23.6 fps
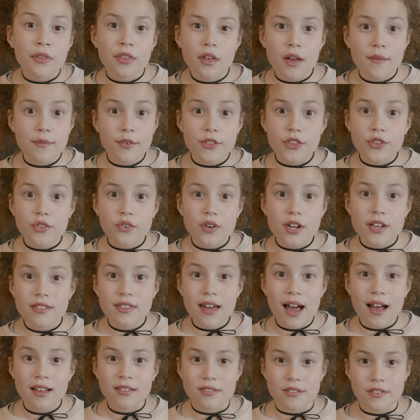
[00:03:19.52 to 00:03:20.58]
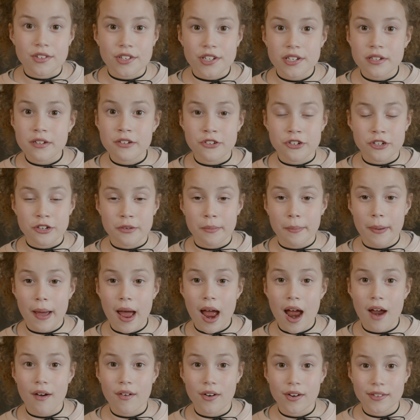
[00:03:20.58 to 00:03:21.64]
with over 3,000 children and
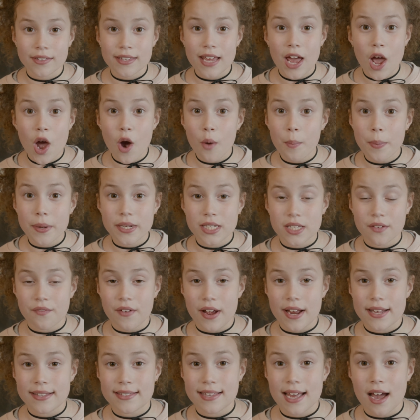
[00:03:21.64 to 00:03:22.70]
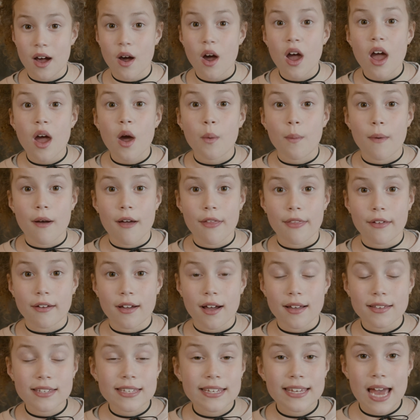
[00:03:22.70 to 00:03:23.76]
parents helping to find out whether
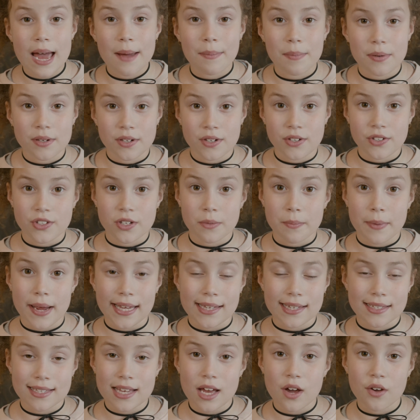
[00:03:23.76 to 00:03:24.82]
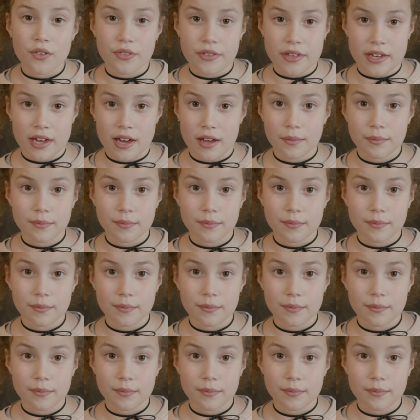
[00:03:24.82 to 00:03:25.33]
cutting air pollution makes us healthier.